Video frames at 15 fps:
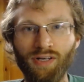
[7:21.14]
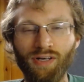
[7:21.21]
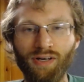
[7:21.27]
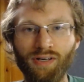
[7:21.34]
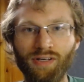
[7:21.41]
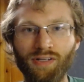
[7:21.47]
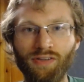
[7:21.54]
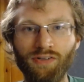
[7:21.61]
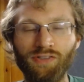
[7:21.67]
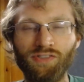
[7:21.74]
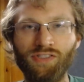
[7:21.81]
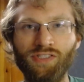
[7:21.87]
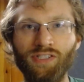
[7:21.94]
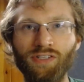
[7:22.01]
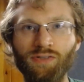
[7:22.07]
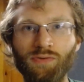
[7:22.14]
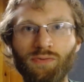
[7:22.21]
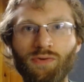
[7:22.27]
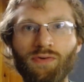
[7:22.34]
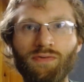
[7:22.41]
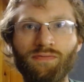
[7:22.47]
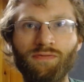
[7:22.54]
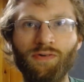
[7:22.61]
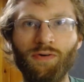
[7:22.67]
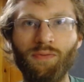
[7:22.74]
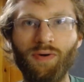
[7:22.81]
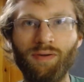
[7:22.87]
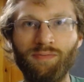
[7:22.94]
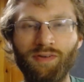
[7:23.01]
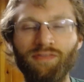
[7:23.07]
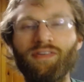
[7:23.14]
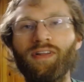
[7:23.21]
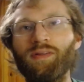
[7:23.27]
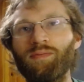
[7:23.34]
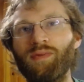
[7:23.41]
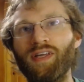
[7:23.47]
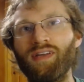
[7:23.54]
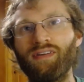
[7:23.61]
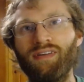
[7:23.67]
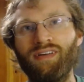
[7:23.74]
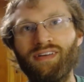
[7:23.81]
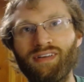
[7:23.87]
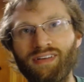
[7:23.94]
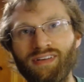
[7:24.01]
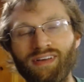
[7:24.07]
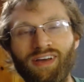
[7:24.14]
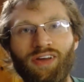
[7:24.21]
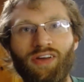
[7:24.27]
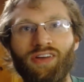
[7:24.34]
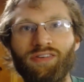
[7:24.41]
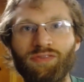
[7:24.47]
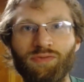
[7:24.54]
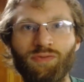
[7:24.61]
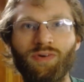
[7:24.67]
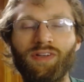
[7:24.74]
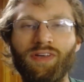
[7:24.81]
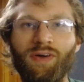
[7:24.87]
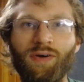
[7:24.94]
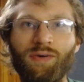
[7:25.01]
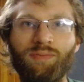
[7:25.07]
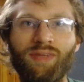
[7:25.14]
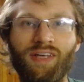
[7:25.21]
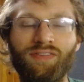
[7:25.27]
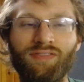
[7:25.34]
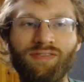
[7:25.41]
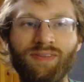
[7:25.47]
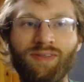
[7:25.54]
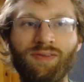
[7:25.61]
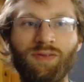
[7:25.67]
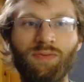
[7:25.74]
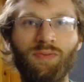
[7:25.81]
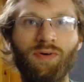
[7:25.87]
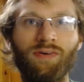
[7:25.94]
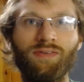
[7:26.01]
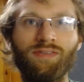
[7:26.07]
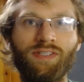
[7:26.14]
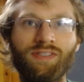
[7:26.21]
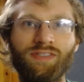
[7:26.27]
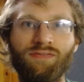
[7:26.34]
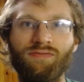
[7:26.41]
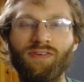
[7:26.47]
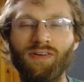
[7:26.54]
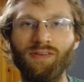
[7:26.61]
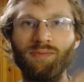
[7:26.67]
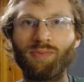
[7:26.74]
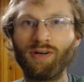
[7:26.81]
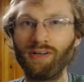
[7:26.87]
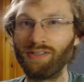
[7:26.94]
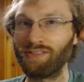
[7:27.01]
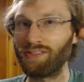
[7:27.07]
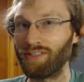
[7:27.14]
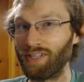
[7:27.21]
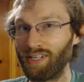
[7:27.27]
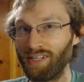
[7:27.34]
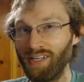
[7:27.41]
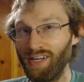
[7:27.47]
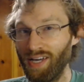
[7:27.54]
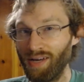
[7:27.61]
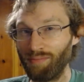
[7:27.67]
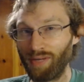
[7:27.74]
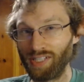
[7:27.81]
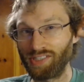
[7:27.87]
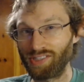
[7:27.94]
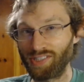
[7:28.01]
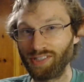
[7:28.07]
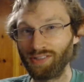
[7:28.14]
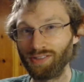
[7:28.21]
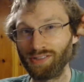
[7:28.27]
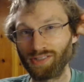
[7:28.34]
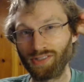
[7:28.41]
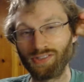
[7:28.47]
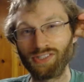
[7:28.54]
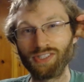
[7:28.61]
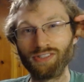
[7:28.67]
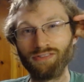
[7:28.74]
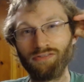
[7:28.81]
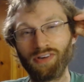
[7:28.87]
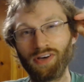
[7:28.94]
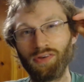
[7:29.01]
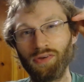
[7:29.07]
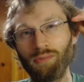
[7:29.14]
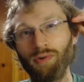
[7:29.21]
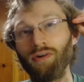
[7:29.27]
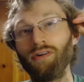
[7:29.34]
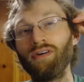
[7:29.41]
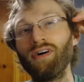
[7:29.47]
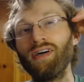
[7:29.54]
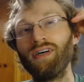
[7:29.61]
there's still room for web development. I really hope that the world doesn't fall apart so that my skills are still valuable.